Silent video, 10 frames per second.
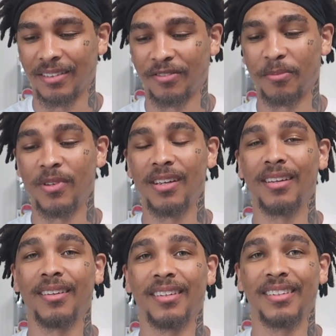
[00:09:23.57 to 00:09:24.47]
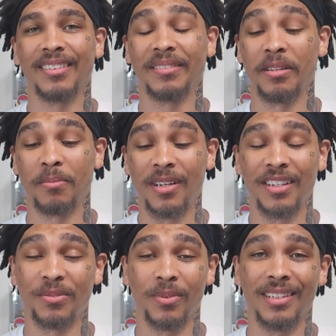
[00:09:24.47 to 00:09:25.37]
for me, the
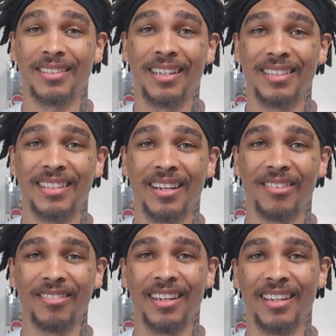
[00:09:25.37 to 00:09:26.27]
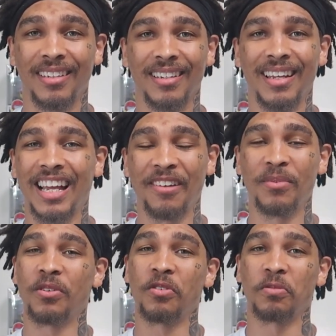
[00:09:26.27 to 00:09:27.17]
biggest one that stands out, and I've
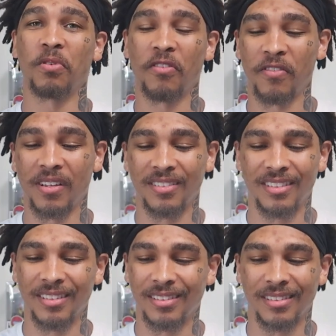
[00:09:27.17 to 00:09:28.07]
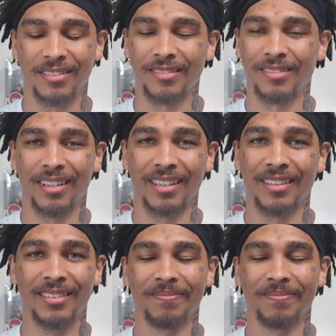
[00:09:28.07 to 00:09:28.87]
been a Chris Paul fan since like